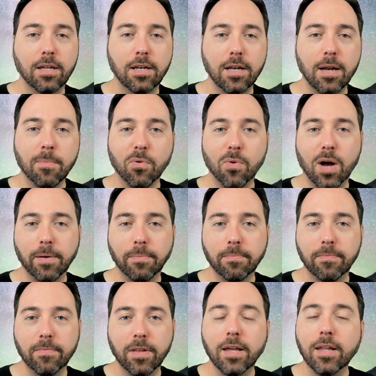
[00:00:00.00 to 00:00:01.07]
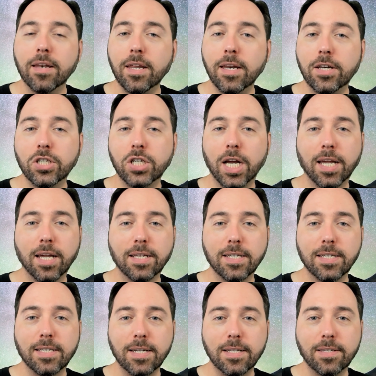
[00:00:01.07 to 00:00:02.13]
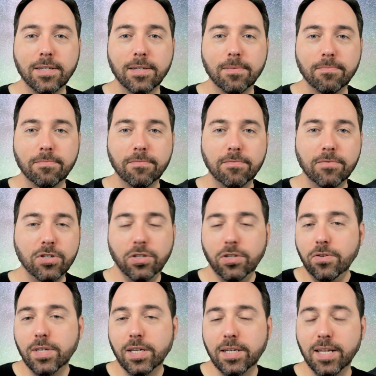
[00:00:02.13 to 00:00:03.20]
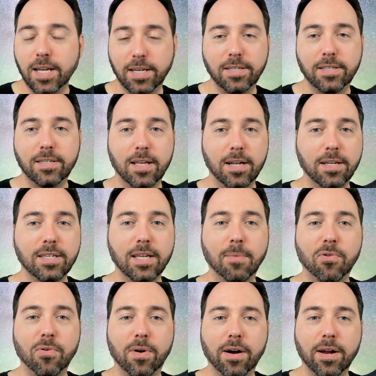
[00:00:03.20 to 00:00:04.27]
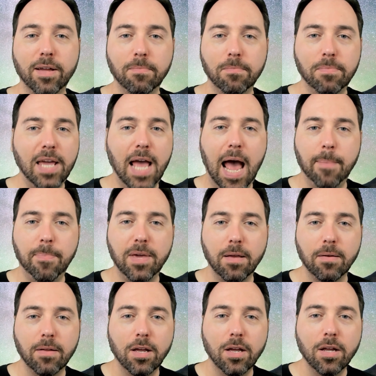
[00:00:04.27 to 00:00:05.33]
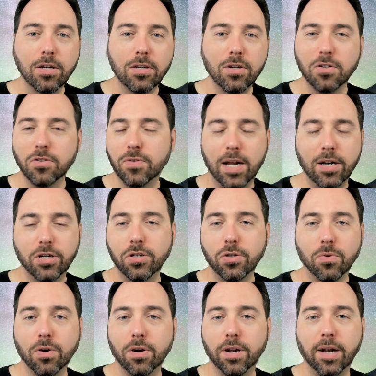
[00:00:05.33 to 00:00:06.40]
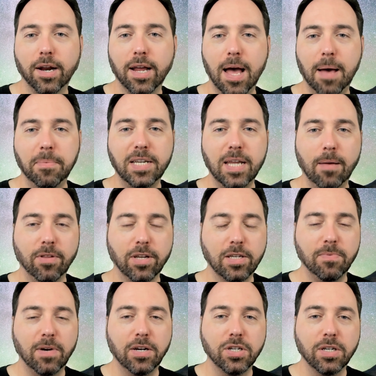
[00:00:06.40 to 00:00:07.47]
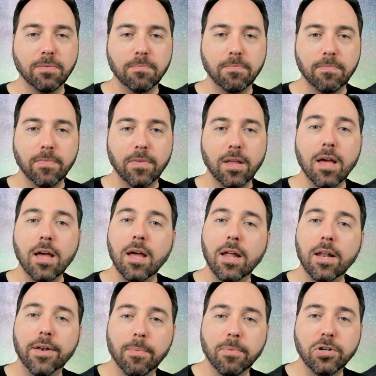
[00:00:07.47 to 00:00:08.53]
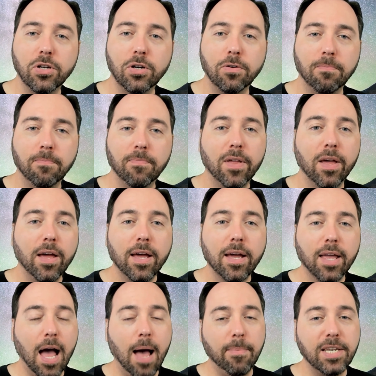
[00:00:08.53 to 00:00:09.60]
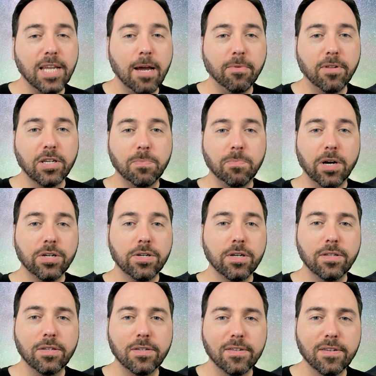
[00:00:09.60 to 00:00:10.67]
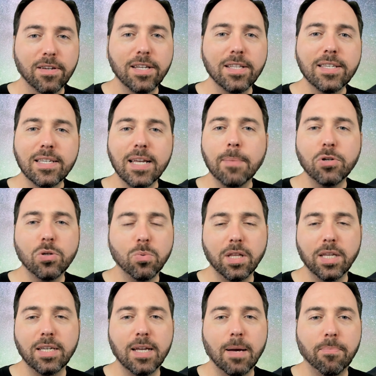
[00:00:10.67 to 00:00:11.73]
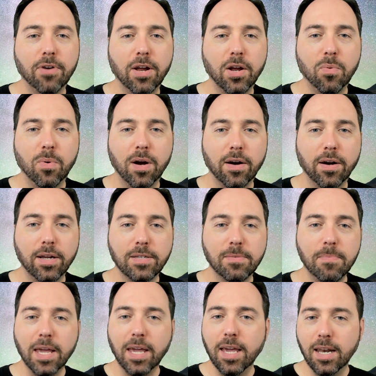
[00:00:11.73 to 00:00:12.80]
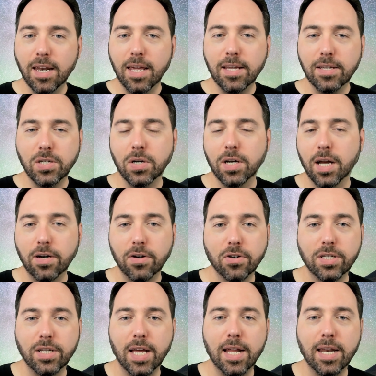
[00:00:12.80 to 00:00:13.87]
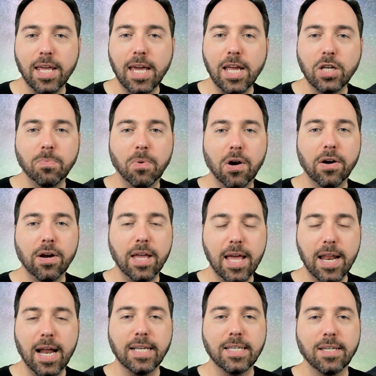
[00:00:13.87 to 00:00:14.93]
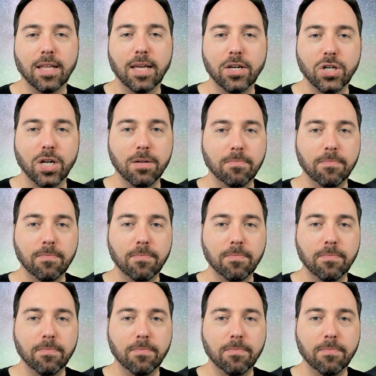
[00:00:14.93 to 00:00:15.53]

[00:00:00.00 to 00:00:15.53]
Number 1, need to check existence? Just use exists in a subquery and be happy. Don't try to shoehorn in a common table expression. Number 2, common table expressions conceptually separate queries, making it easier to understand each part in isolation.